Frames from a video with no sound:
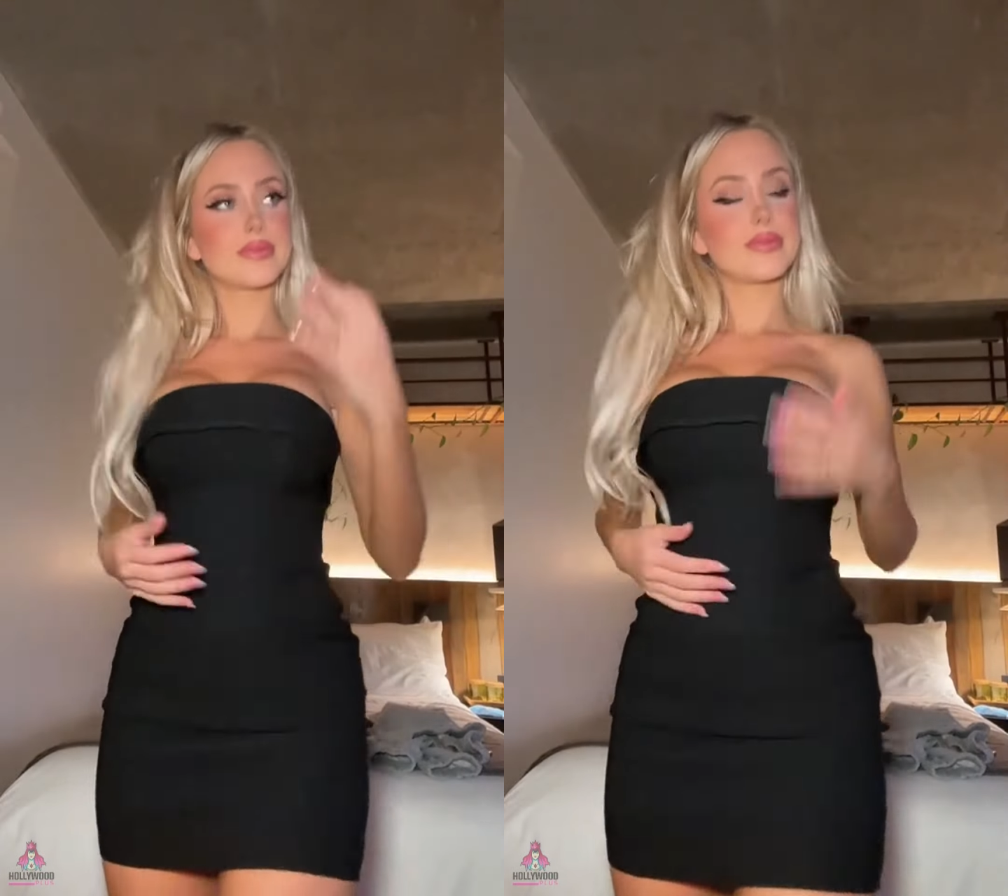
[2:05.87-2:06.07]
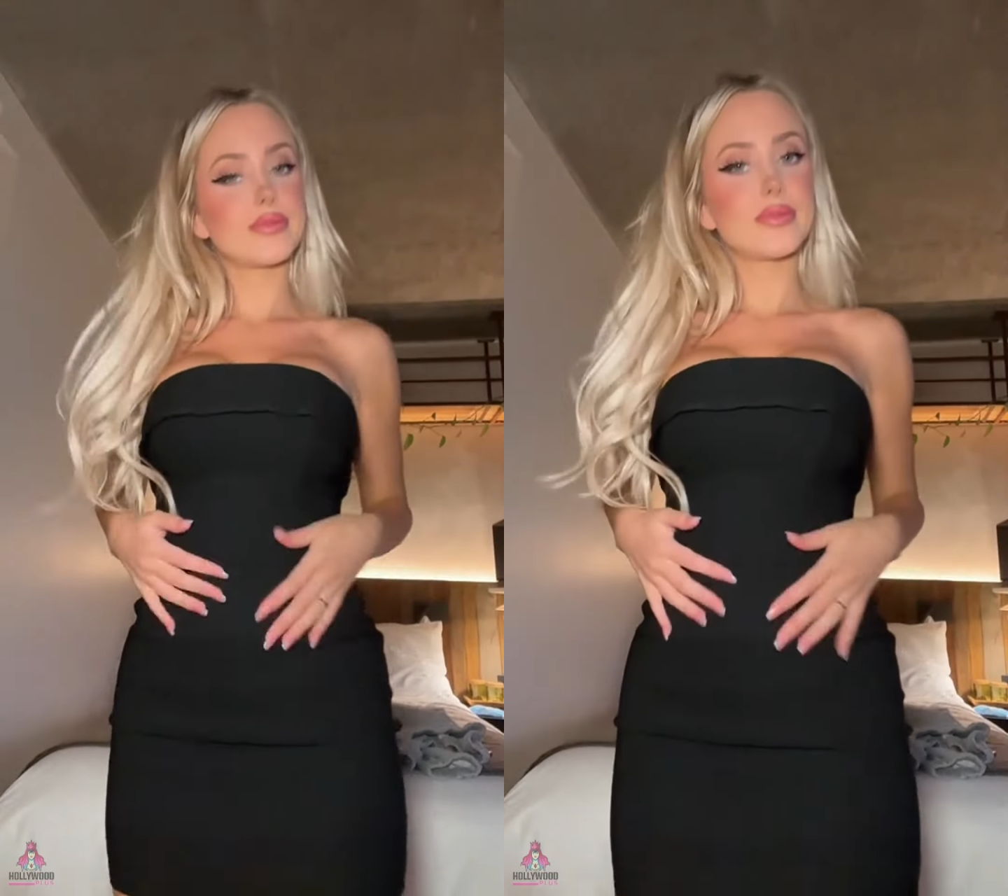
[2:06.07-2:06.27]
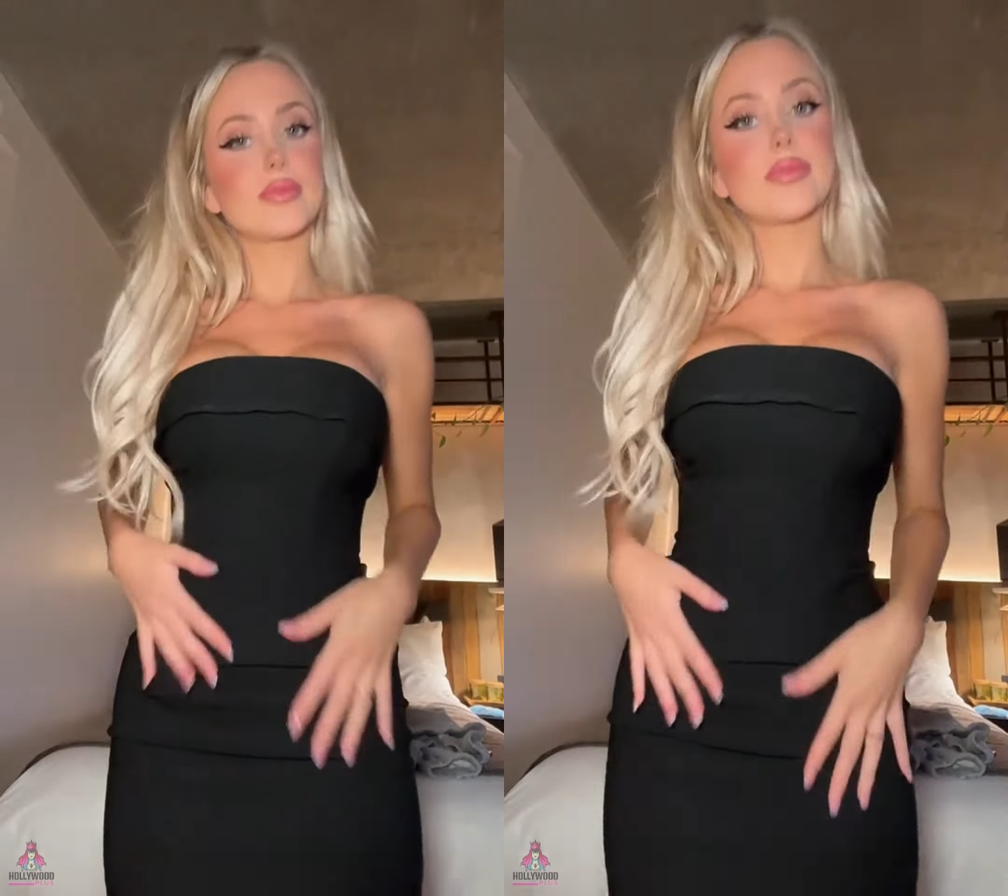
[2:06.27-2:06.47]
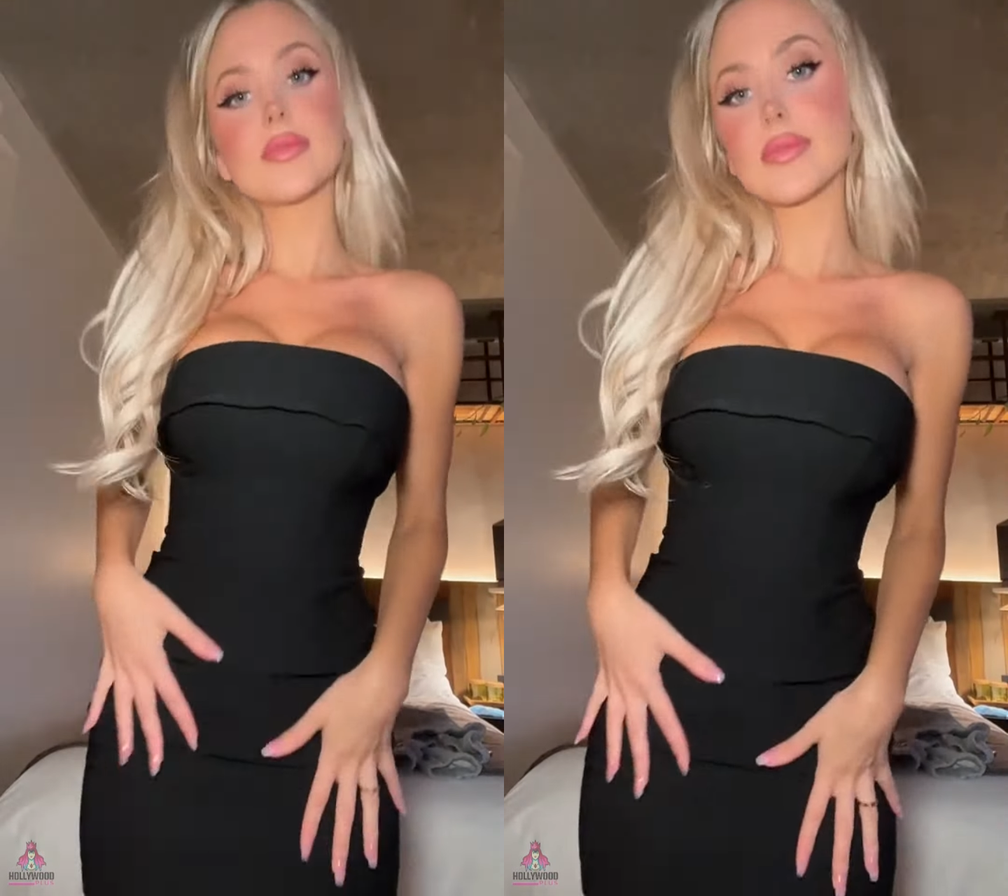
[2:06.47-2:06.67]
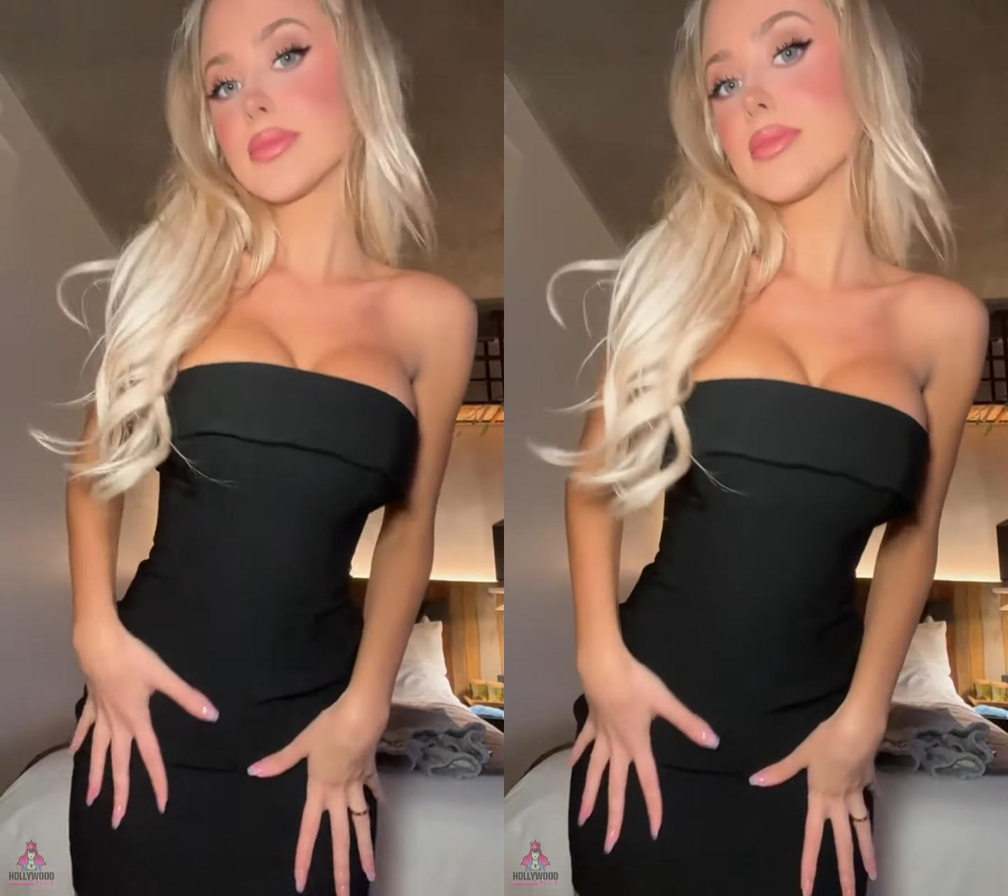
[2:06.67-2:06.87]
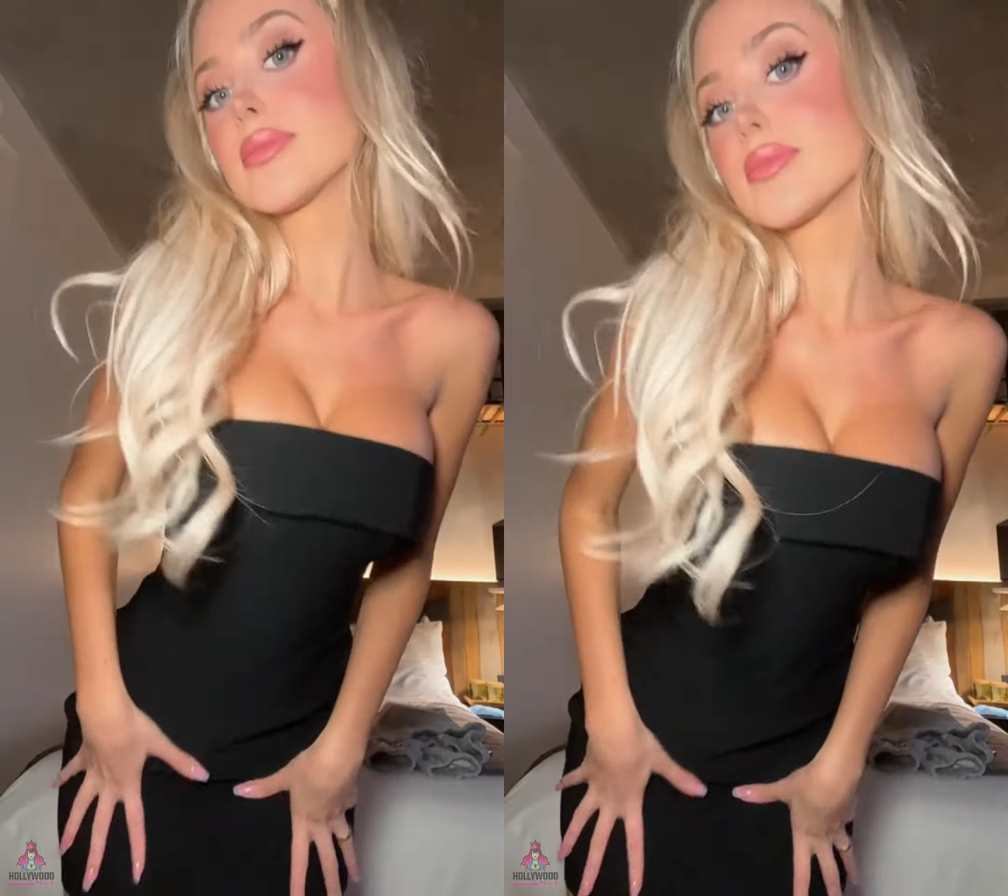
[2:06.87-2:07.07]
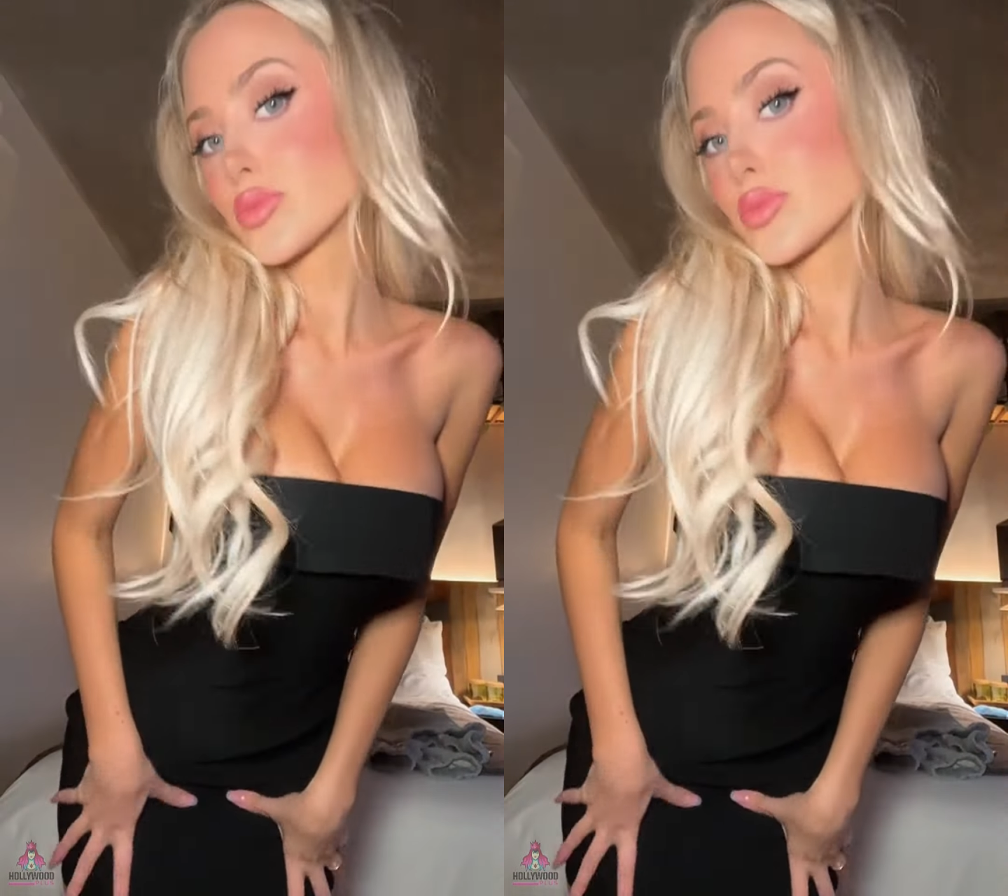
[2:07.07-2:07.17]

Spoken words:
flawless complexion,